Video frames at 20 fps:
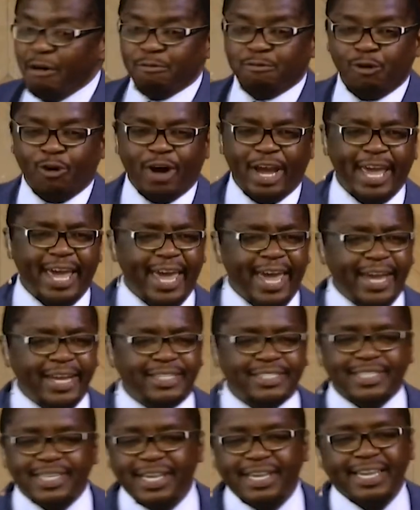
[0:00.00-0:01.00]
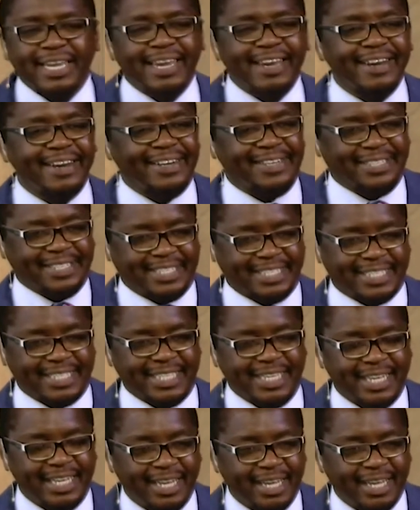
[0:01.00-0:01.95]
for 80 years.